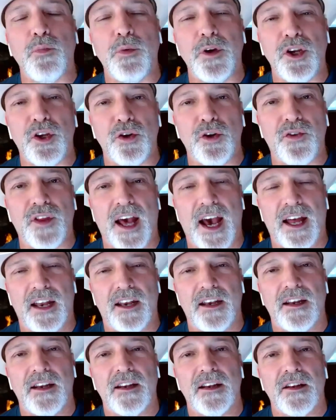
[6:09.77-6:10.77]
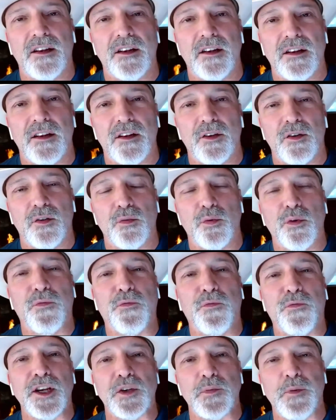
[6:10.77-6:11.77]
we do that?
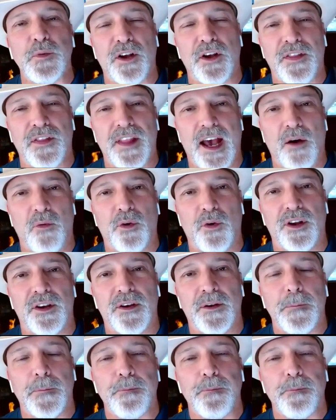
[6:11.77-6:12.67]
Refresh me on that one.